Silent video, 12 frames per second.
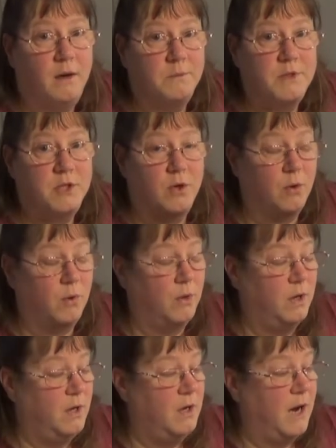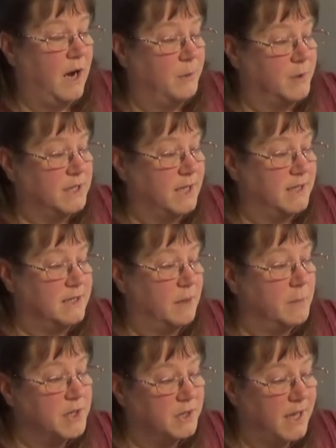So I would say some
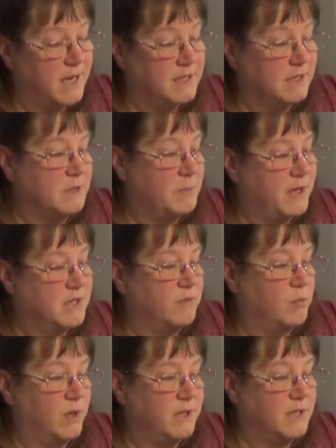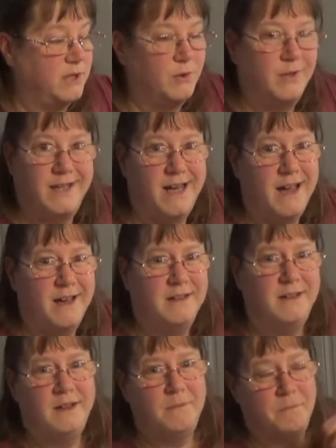of the less expensive ones that you can get
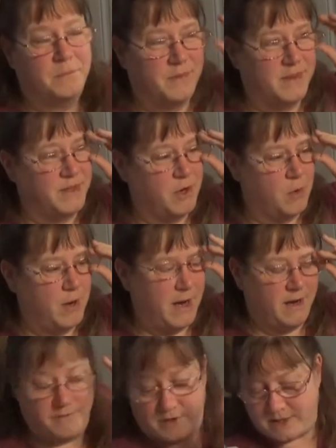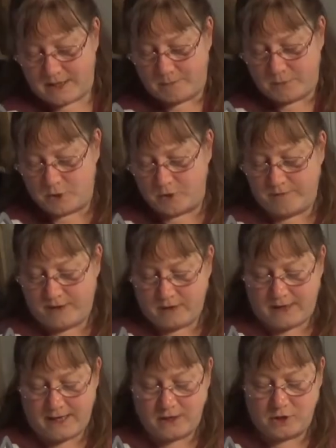don't have the temperature
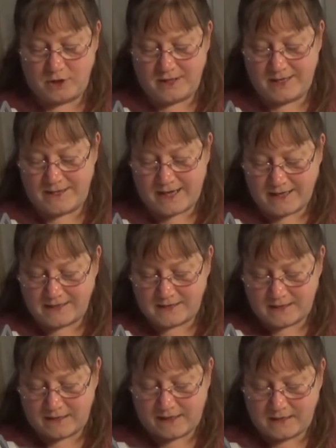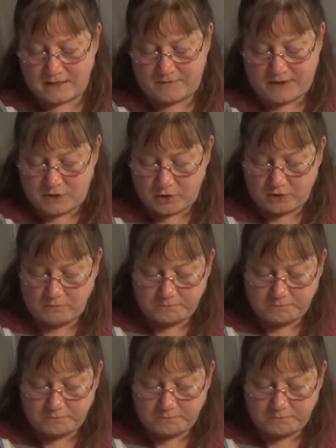variation, and that is a nice feature.